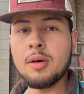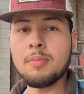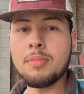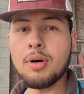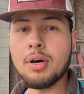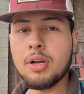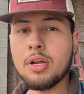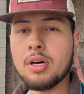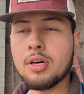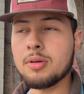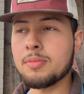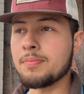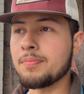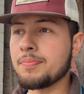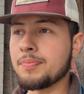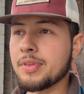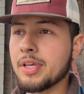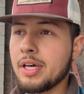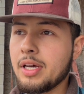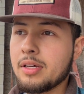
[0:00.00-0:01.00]
But
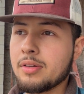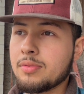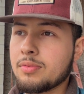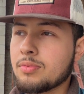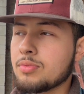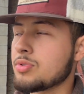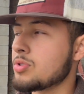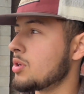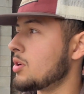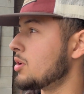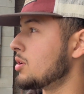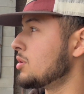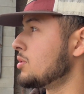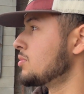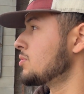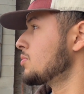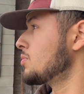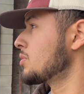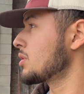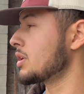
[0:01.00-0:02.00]
yeah,
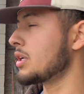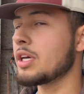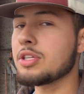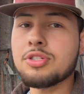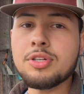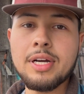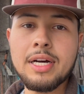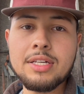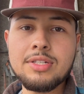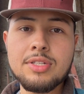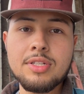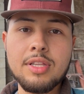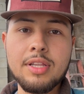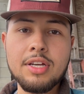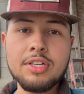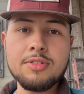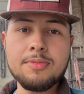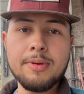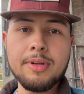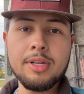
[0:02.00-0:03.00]
so catch you guys in the
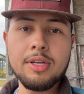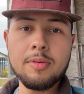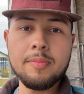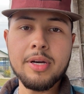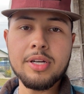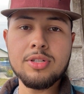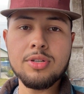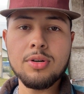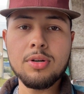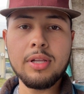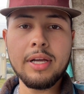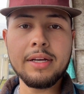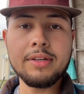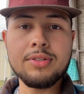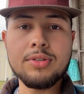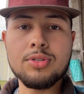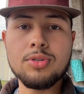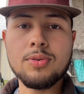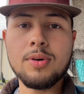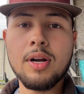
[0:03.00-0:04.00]
next video. Make sure to like,
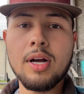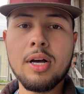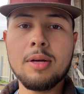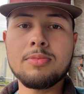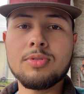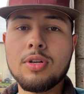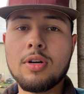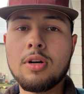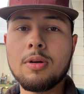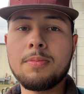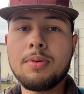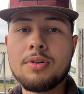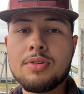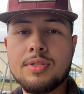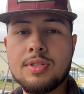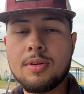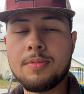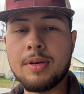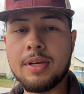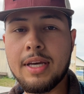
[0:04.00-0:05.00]
subscribe, turn on
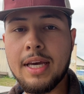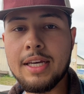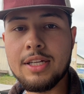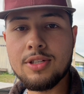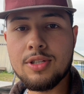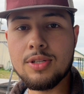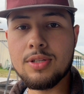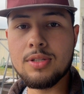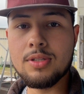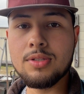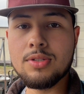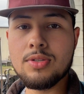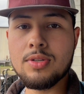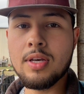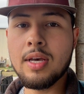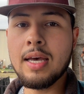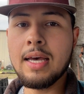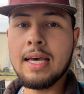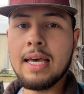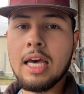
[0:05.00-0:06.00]
post notifications,
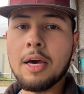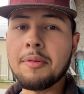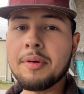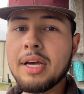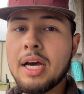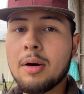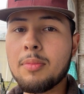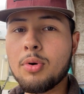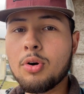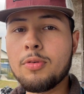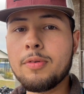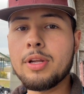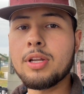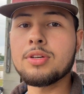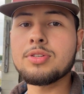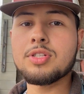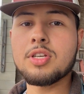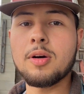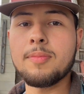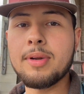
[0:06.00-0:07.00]
and we got more
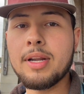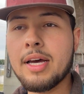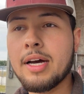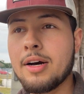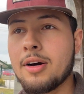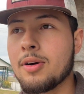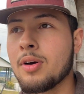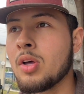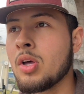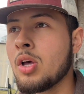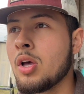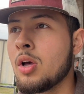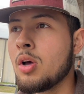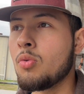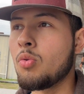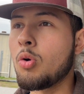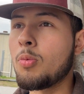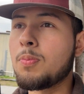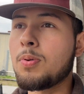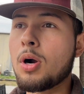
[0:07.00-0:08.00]
videos coming out.
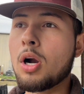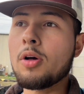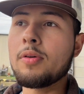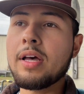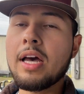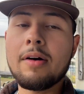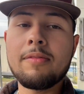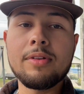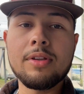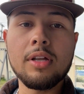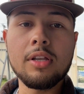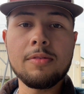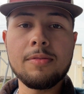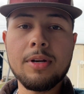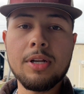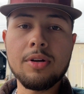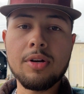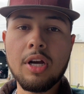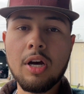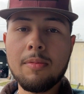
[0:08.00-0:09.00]
We'll probably have another
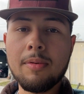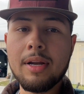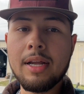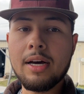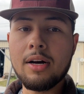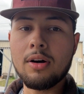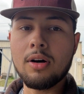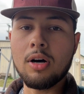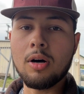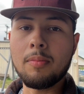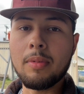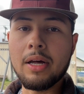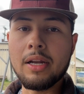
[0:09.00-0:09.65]
video coming out on